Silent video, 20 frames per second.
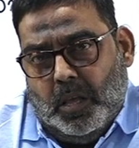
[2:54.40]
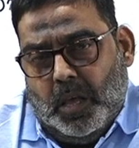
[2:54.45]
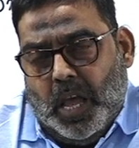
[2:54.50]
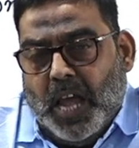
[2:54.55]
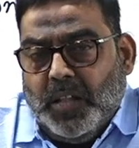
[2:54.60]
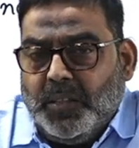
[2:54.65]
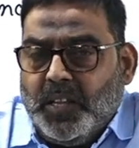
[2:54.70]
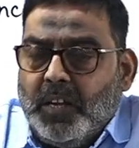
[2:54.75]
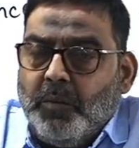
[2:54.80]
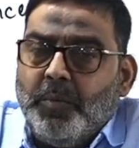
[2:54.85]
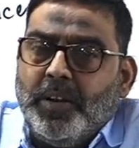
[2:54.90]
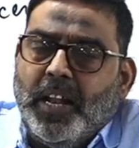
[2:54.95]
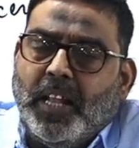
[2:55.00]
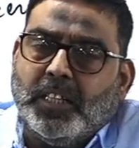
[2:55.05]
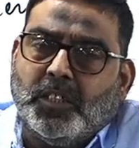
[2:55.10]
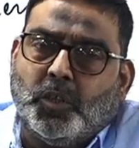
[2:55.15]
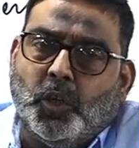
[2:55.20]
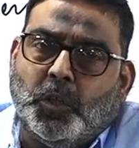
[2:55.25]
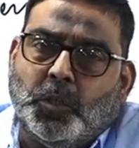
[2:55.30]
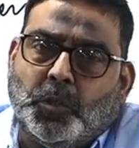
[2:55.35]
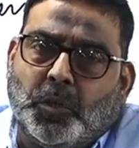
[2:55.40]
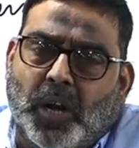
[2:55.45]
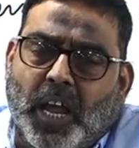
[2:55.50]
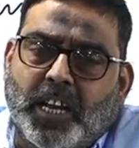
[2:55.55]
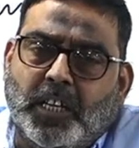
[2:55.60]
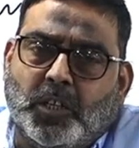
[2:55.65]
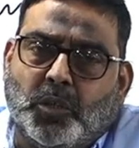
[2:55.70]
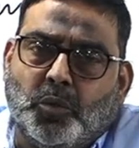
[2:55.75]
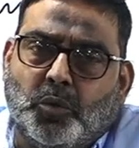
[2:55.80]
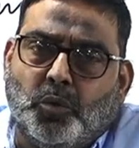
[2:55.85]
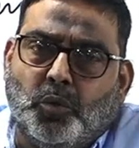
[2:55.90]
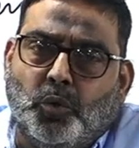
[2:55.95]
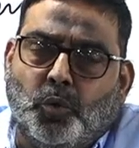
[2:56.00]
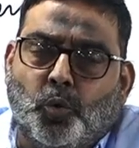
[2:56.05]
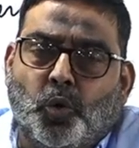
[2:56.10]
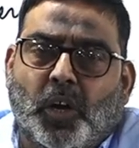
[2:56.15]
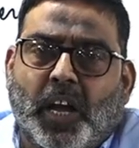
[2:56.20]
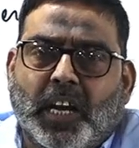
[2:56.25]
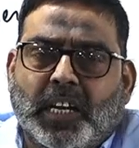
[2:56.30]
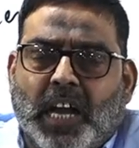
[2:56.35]
And then we'll also try to
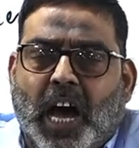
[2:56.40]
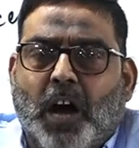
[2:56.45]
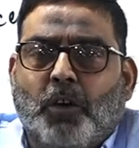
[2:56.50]
look at